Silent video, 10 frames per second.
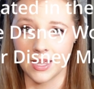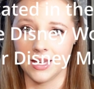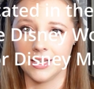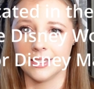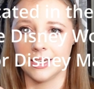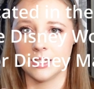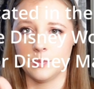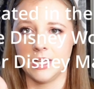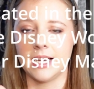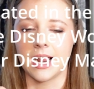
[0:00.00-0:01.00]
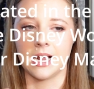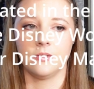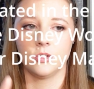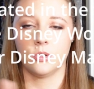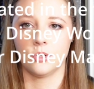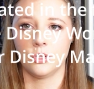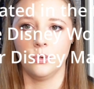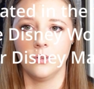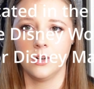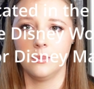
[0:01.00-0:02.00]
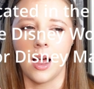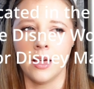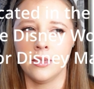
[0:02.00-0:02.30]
I think it's like split in half, so there's two of them.